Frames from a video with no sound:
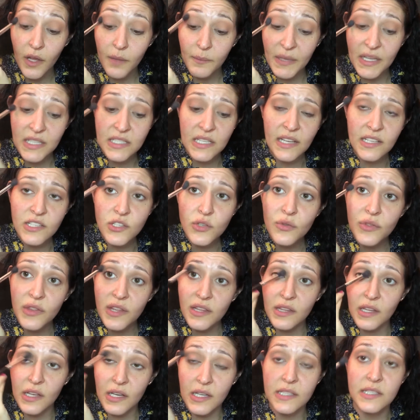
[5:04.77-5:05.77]
Because I do
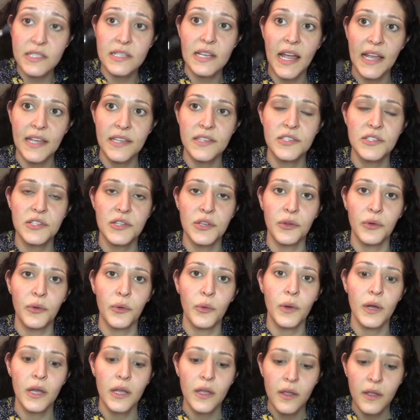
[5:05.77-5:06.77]
think that it's nice
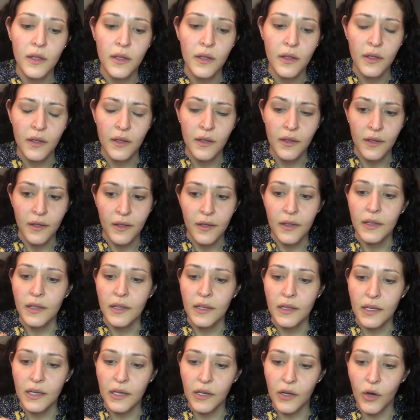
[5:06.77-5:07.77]
to,
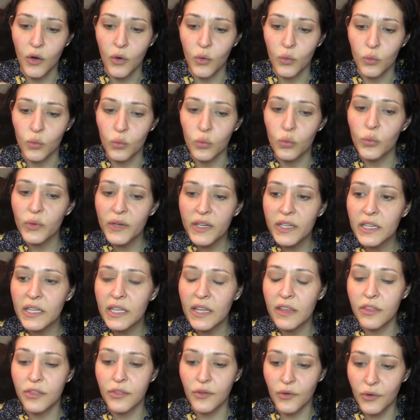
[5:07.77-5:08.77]
you know,
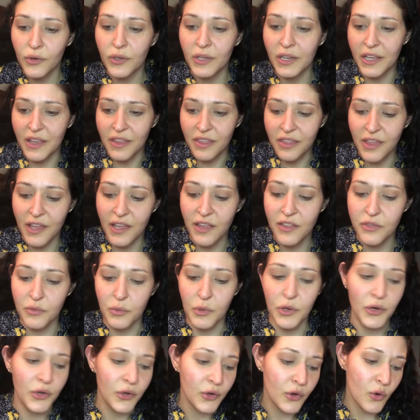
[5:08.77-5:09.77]
really thoroughly think
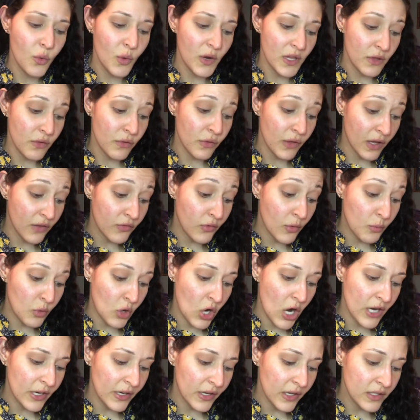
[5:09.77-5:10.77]
through what you think of a
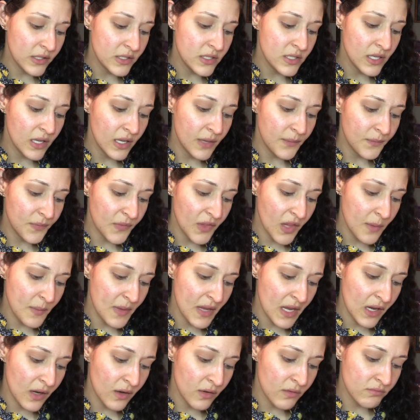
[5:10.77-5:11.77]
product. I
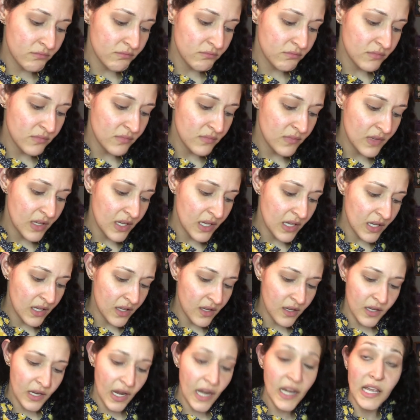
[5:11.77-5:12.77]
mean,
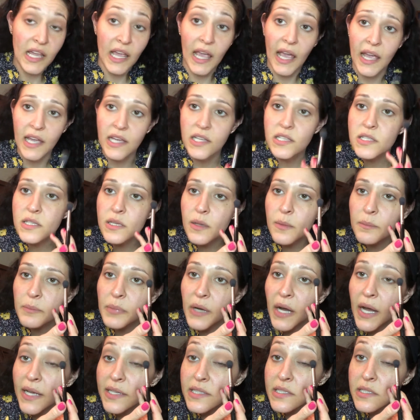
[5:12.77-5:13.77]
in any case,
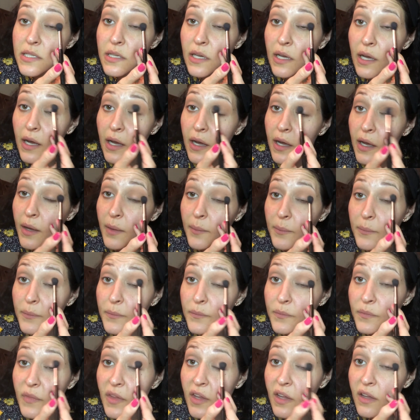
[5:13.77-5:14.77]
but,
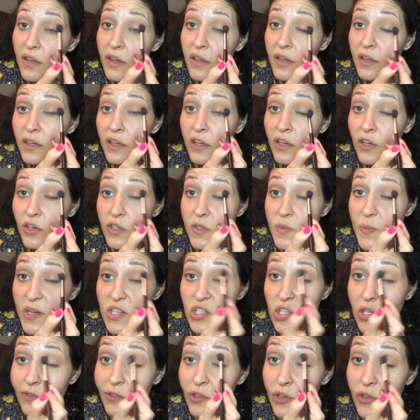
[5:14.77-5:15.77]
you know,
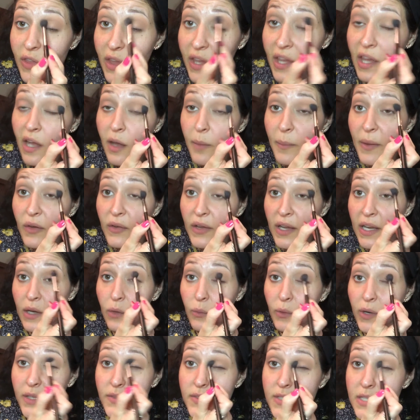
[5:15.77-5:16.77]
especially if you're thinking about getting
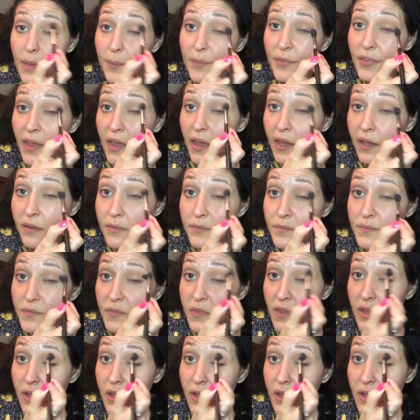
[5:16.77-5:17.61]
rid of something,